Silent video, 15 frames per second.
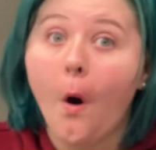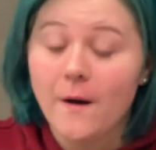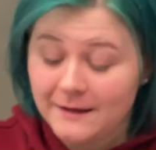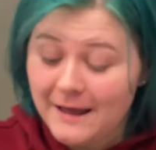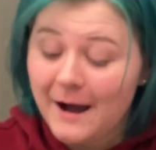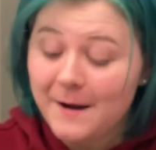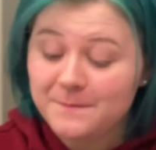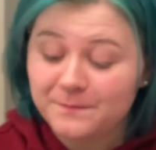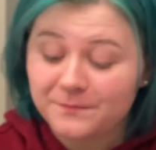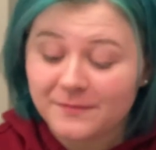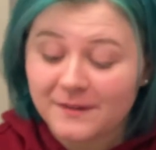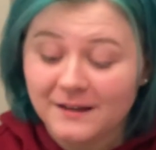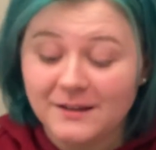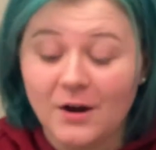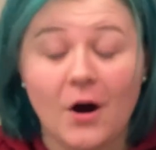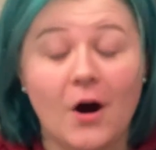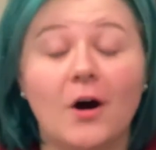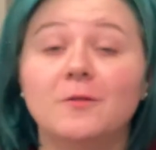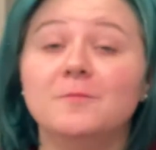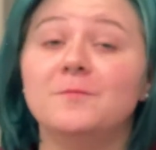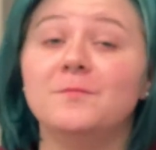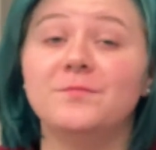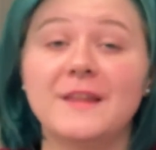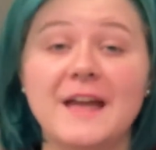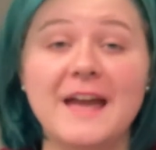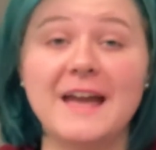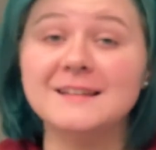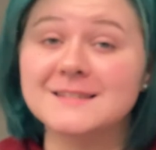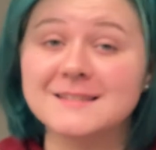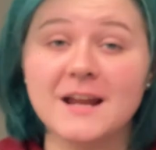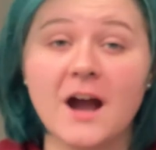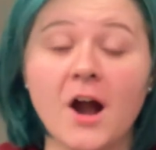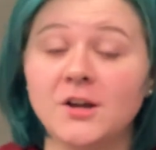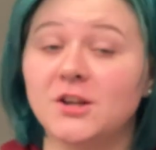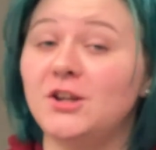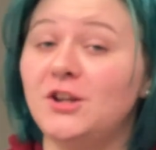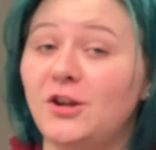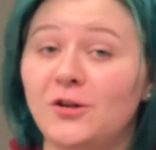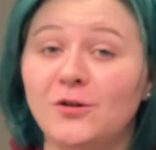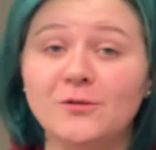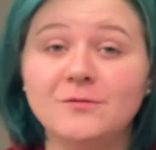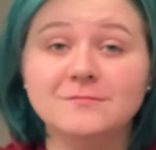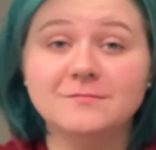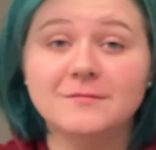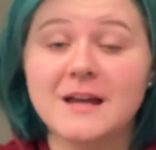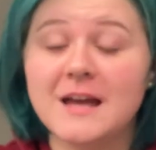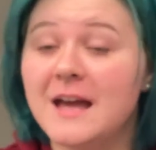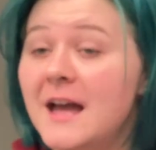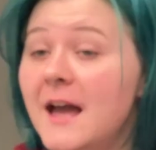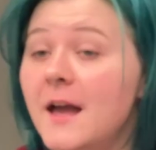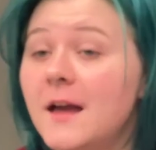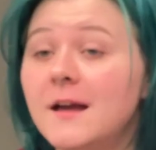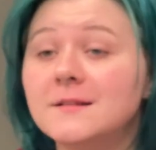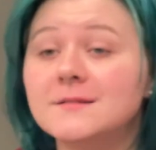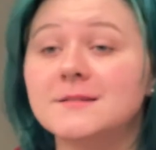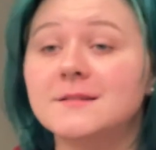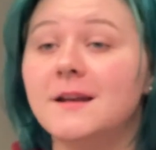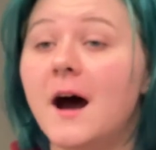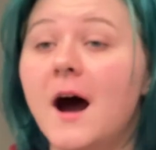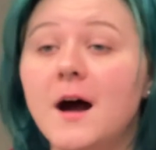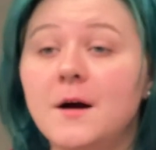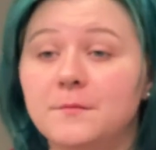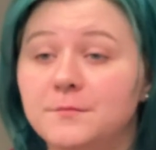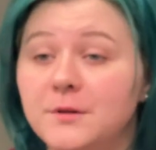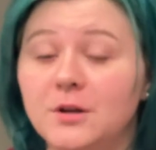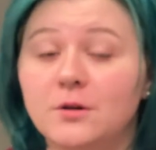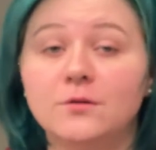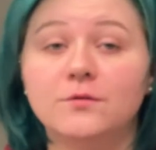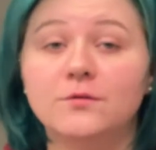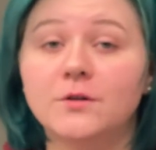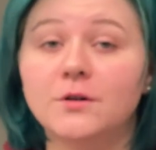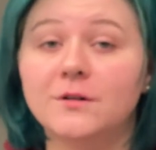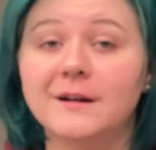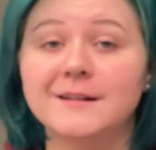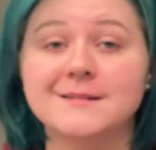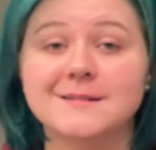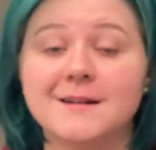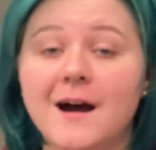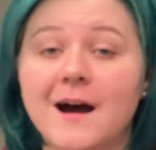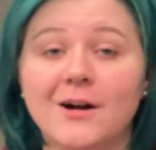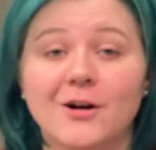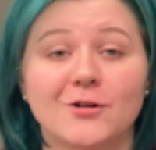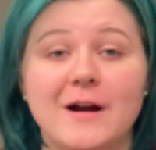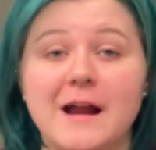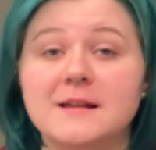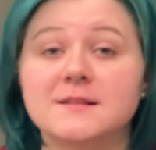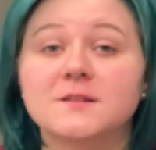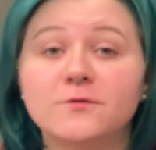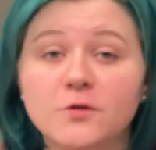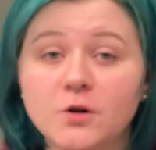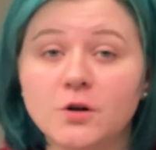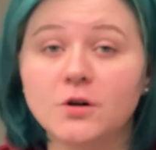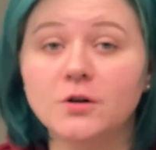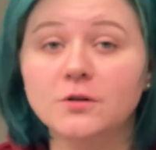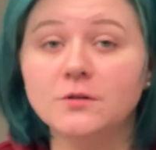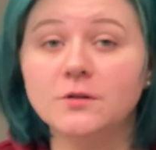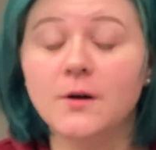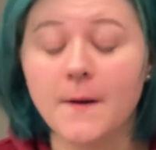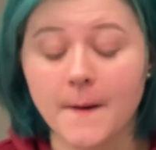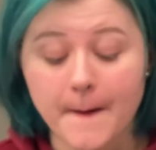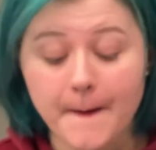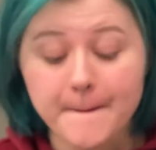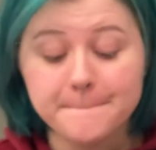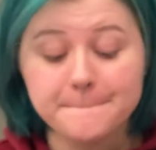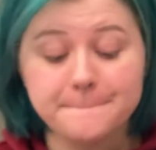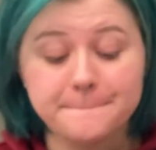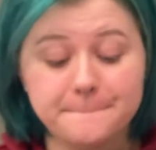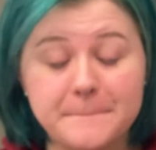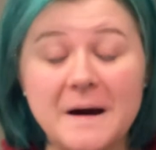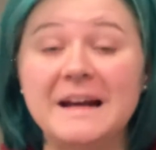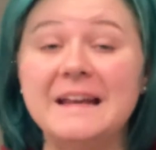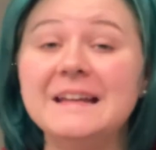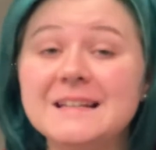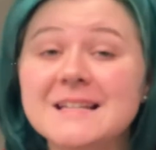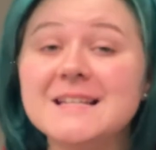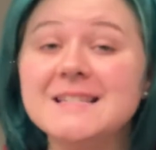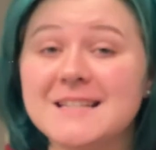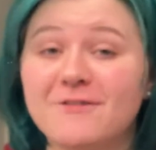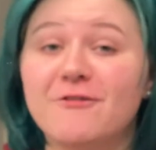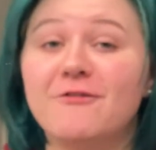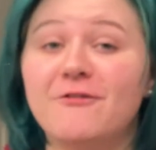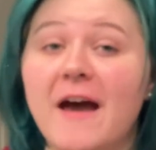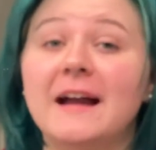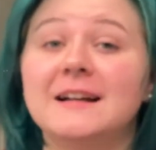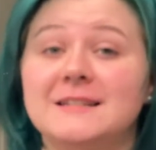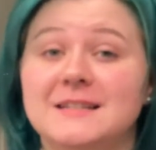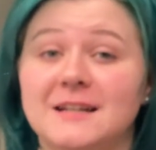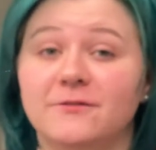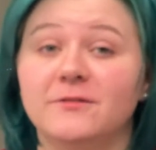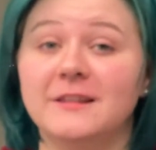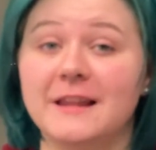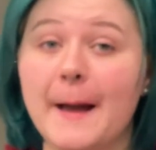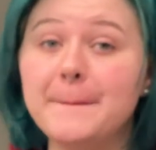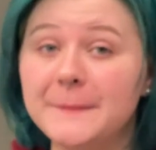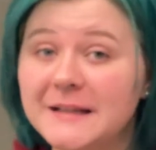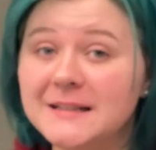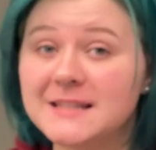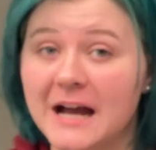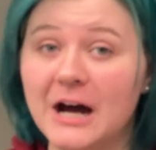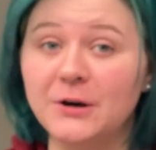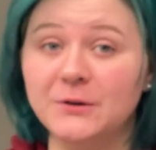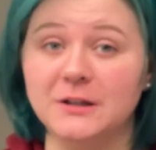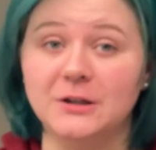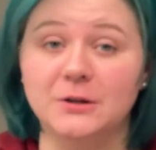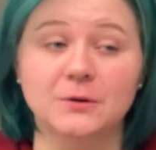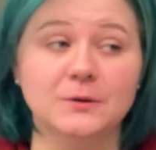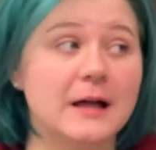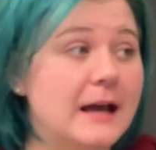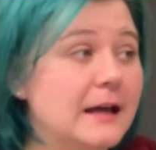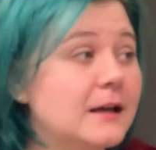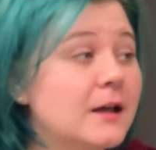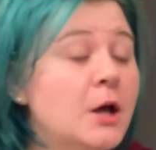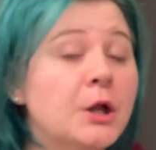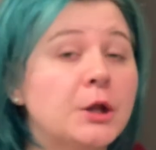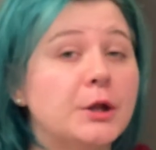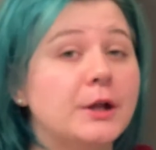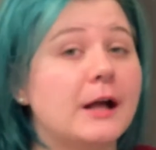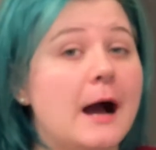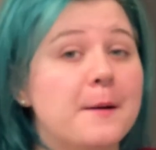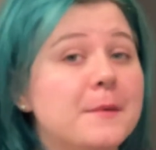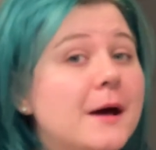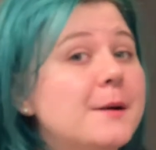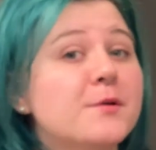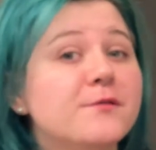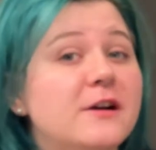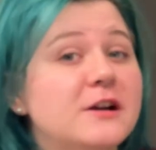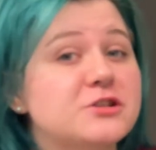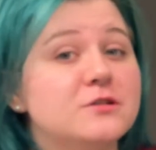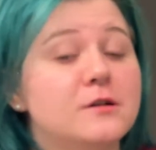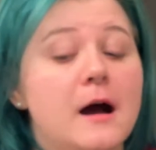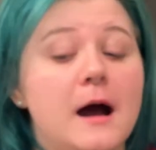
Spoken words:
Yep, y'all. It's not cute. It's not beautiful. It's not graceful. But it is effective. Let me tell you. Like, look, I'm not a professional.